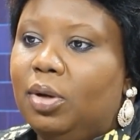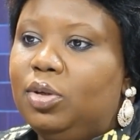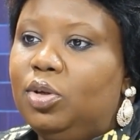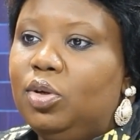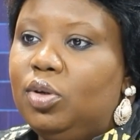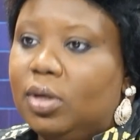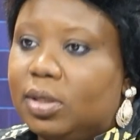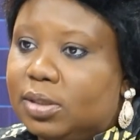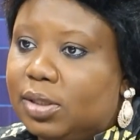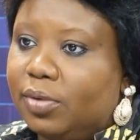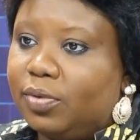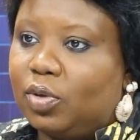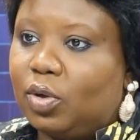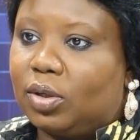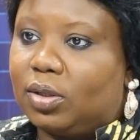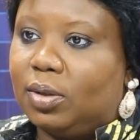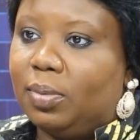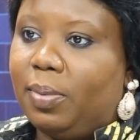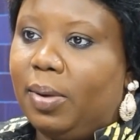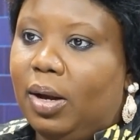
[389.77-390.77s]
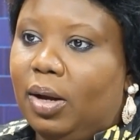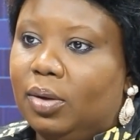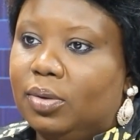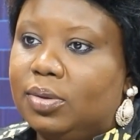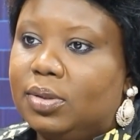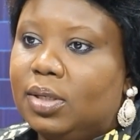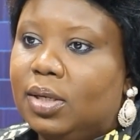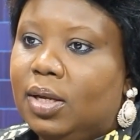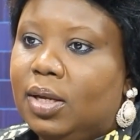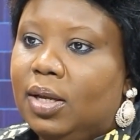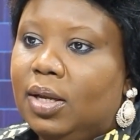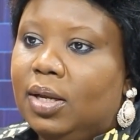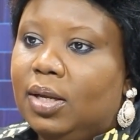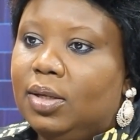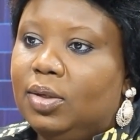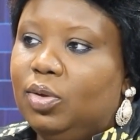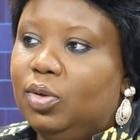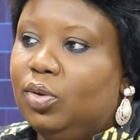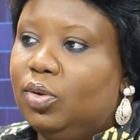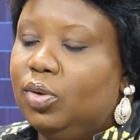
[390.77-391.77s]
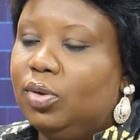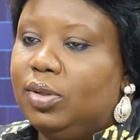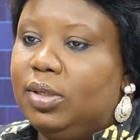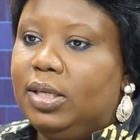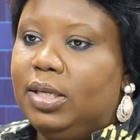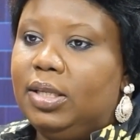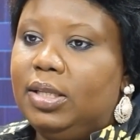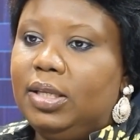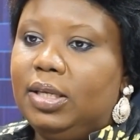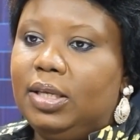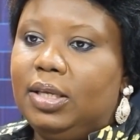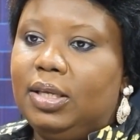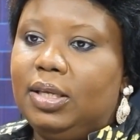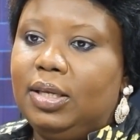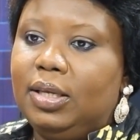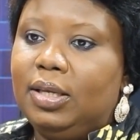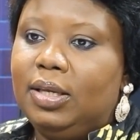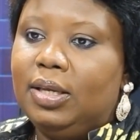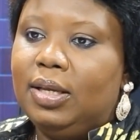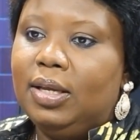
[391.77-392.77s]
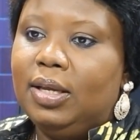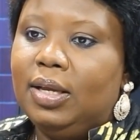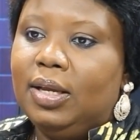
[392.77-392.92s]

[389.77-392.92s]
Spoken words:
But you yourself talked about, you know, the